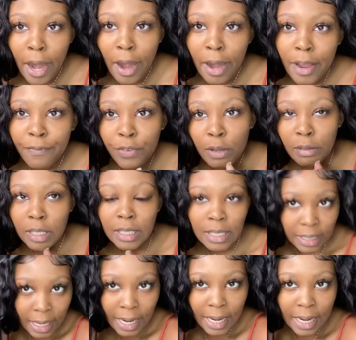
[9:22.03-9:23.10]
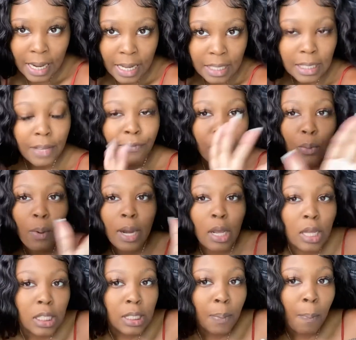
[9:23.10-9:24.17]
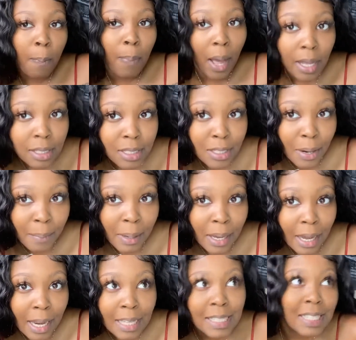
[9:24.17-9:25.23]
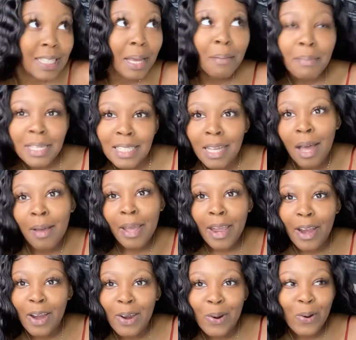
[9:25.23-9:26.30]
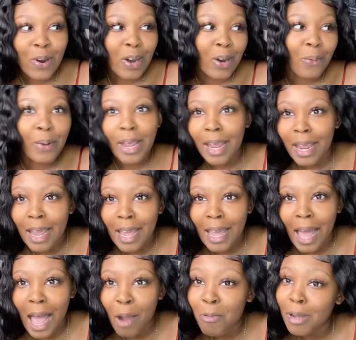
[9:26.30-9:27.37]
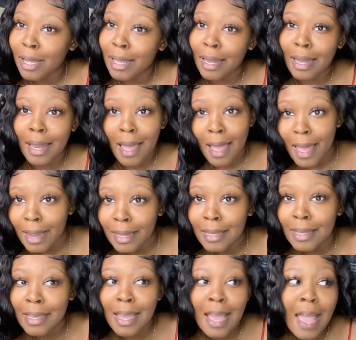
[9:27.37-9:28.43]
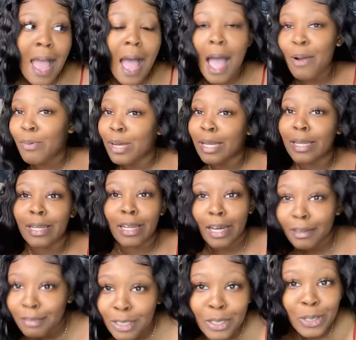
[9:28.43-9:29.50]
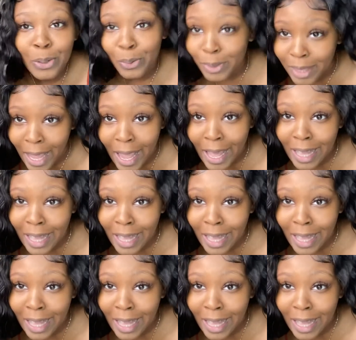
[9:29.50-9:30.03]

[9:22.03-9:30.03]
if you're seeing this, if you want to sponsor me and send me some hair or a wig, I would gladly, I would love to do that.